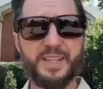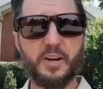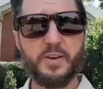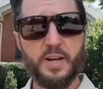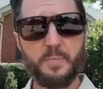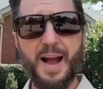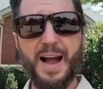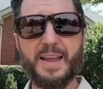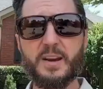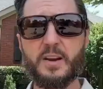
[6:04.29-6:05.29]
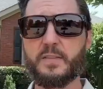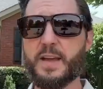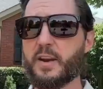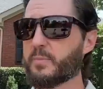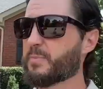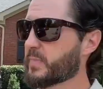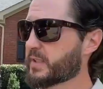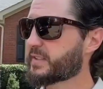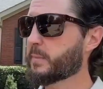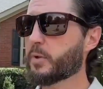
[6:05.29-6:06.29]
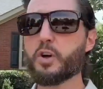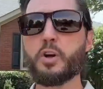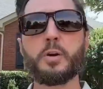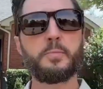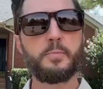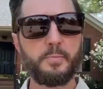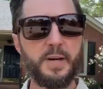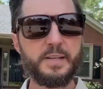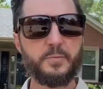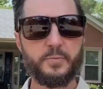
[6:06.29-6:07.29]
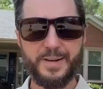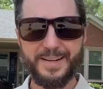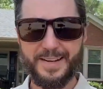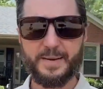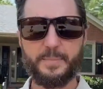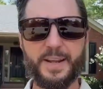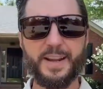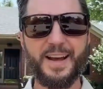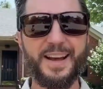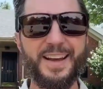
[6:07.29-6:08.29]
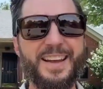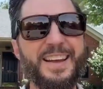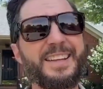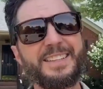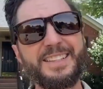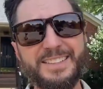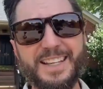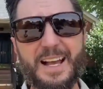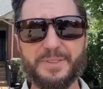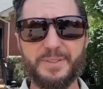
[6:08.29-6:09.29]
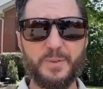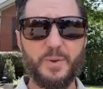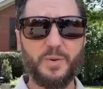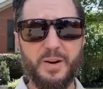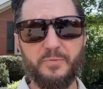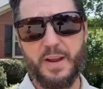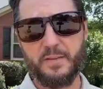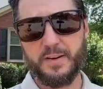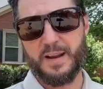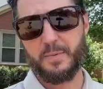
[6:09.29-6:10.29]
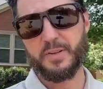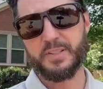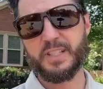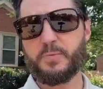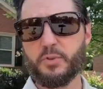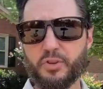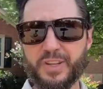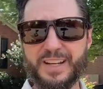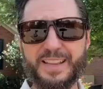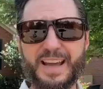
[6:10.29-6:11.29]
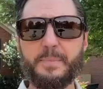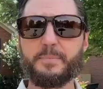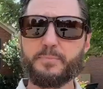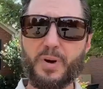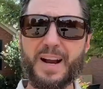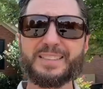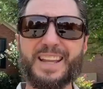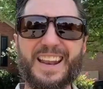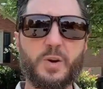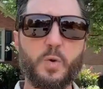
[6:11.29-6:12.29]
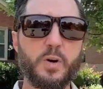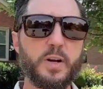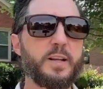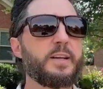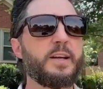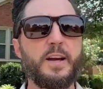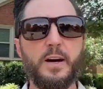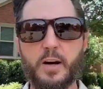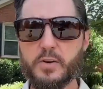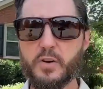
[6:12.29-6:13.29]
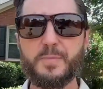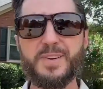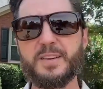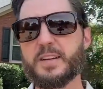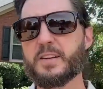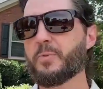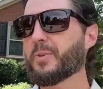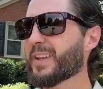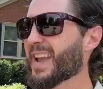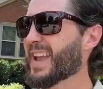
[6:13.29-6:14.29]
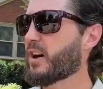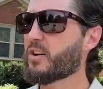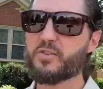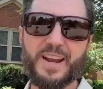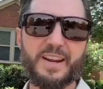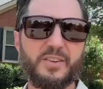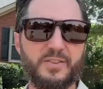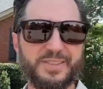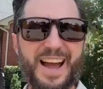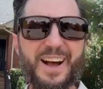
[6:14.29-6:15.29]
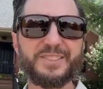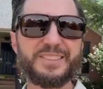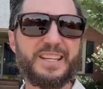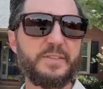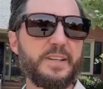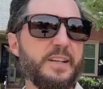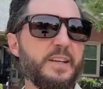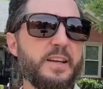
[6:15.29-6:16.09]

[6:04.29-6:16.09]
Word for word: that are nearby here that are similar but different. But uh, this is absolutely one of my favorite neighborhoods. If you're looking in that price category, under a million, really eight, under 800,000 even.